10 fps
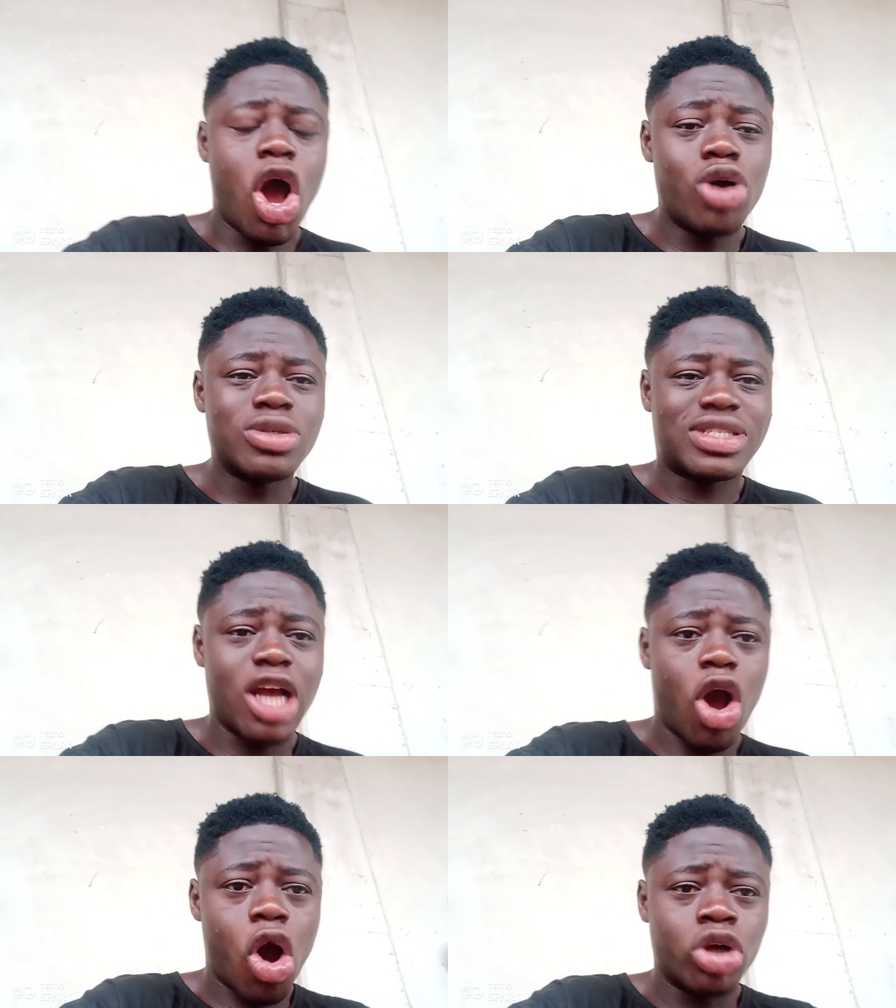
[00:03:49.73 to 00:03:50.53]

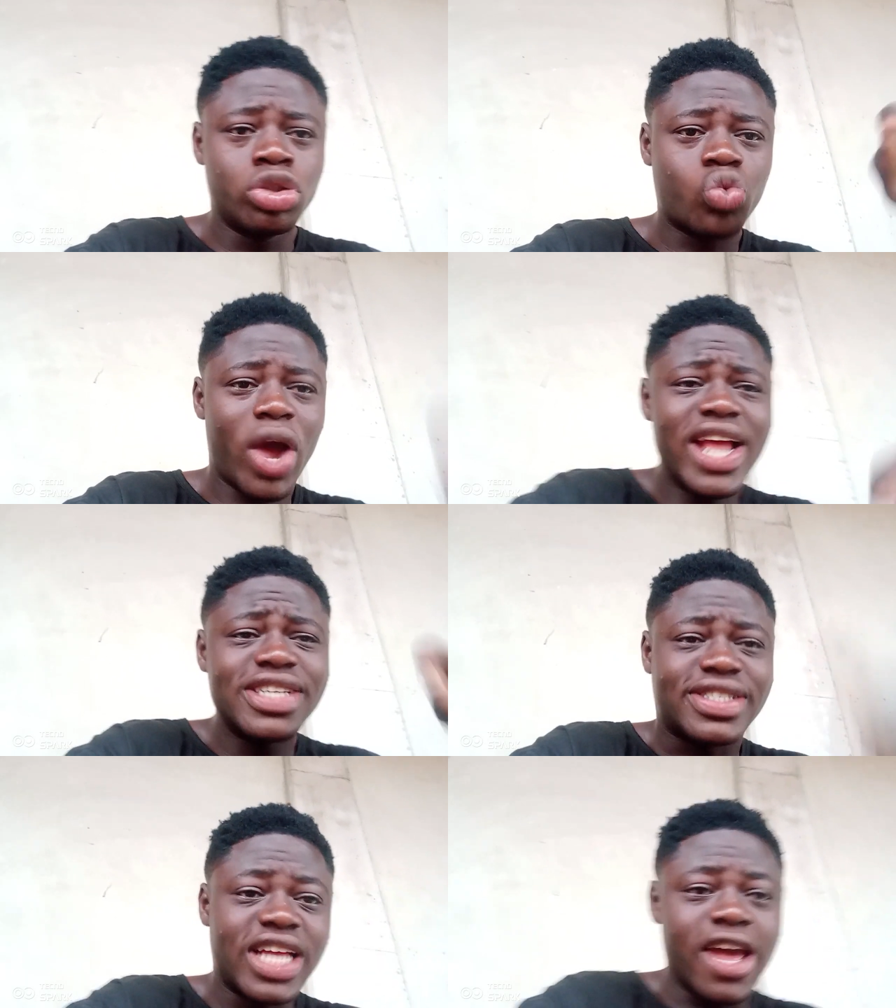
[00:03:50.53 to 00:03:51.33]
On
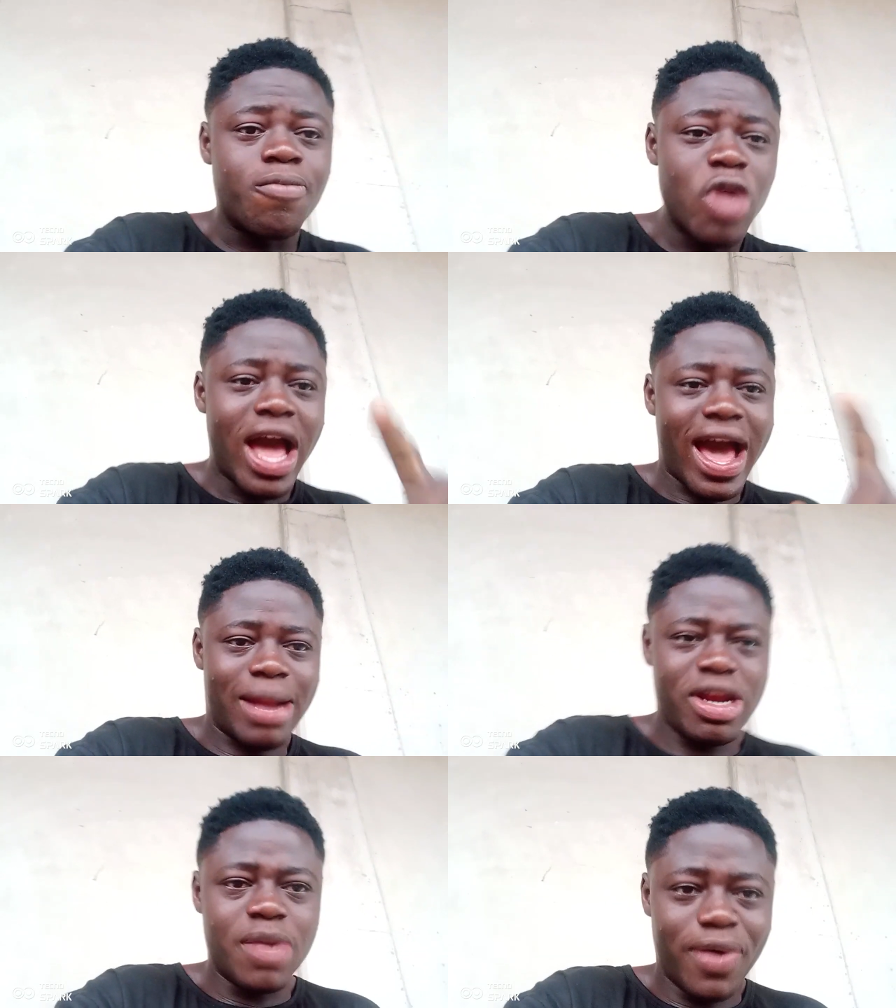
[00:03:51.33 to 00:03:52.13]
Wednesday,
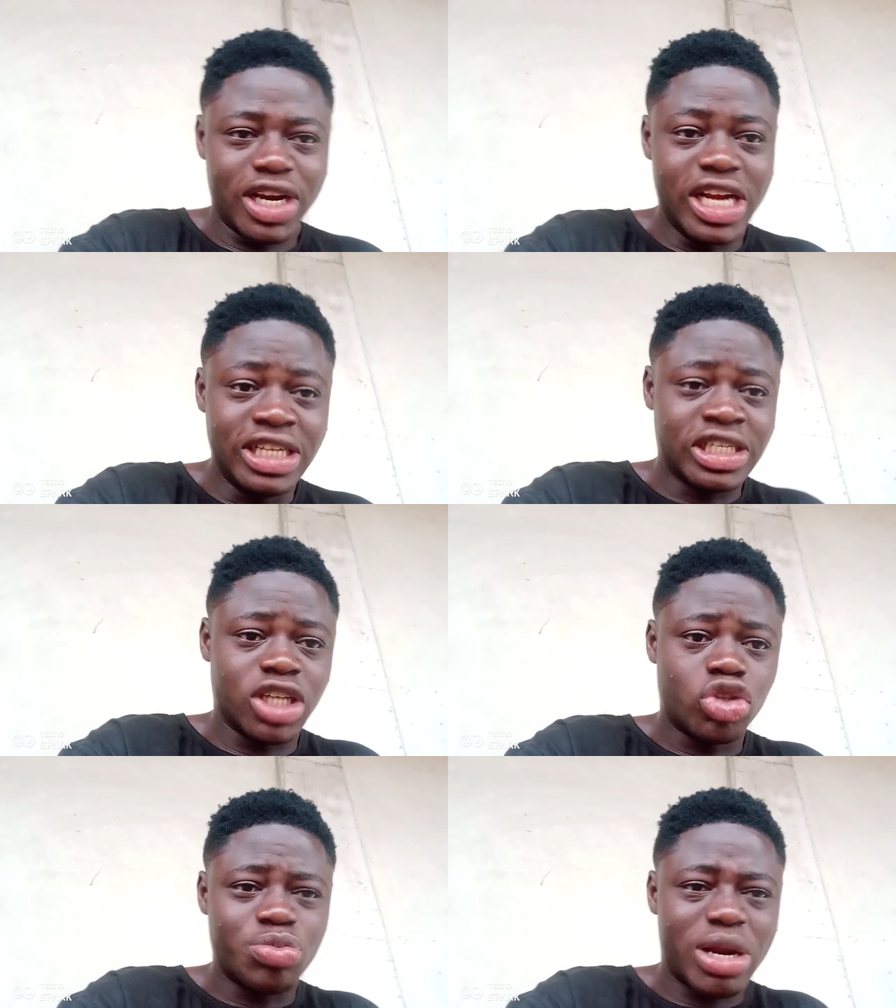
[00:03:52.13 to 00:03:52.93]
I made a point later,
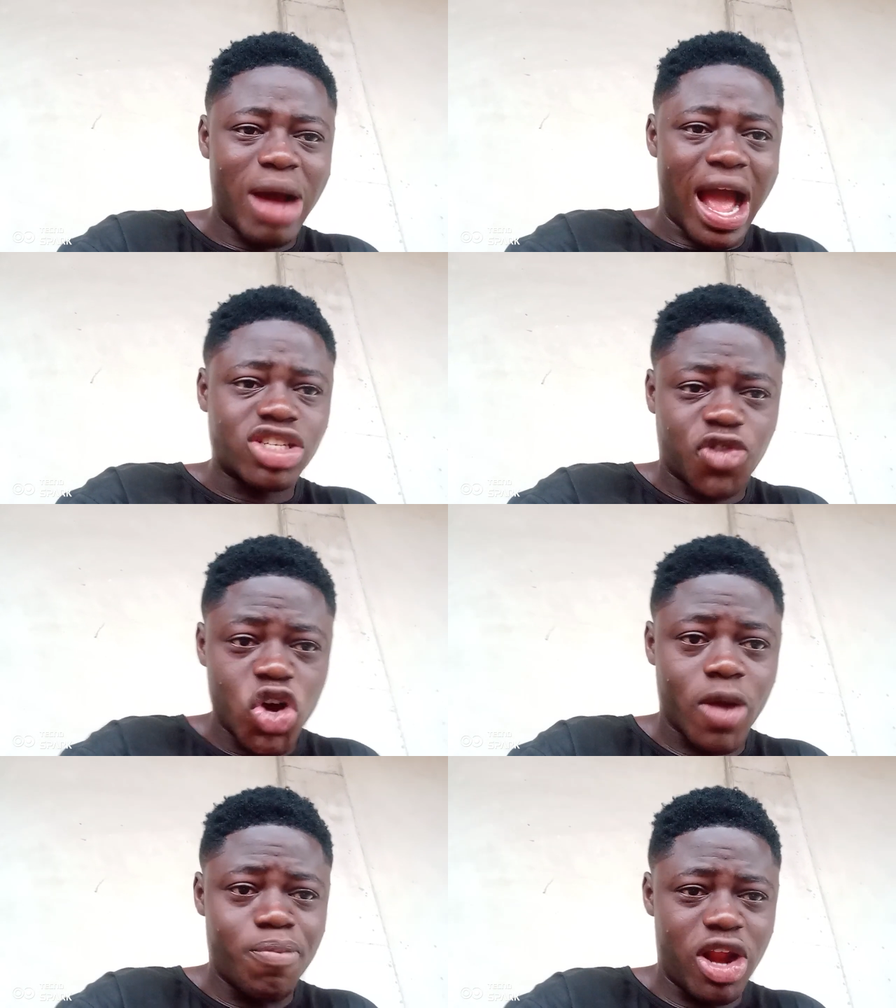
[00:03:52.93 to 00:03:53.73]
said to me by House
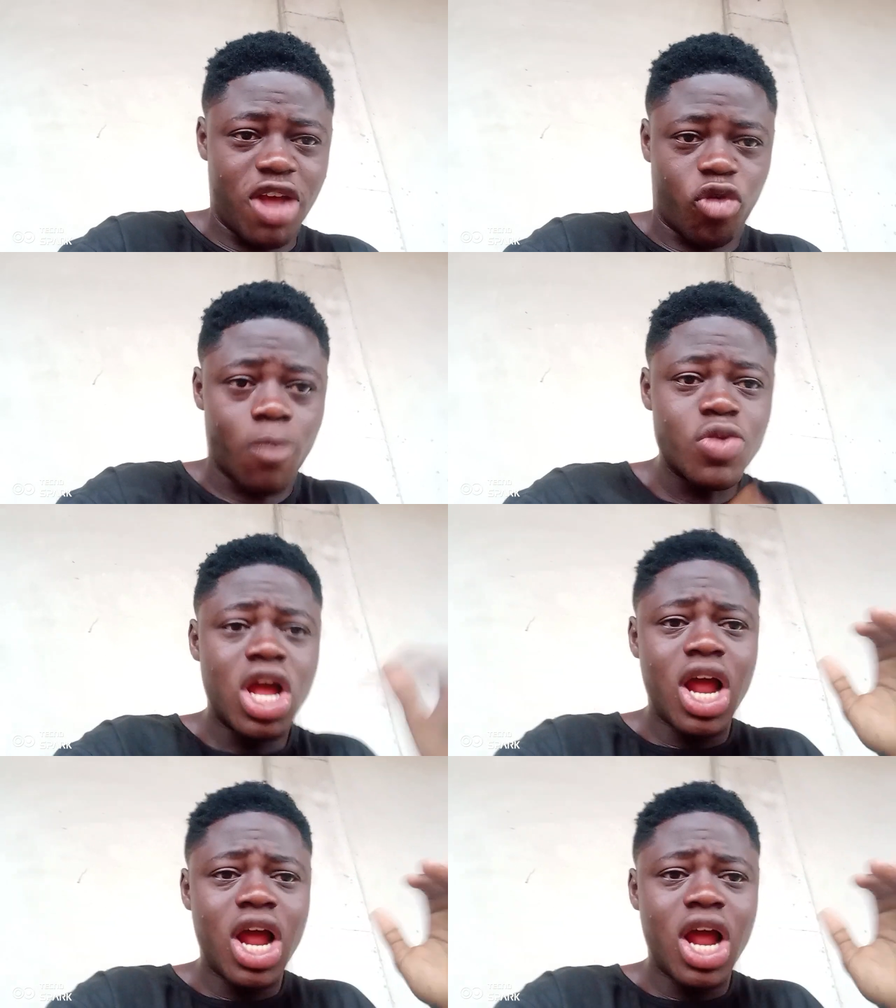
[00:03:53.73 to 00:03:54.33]
for Company for,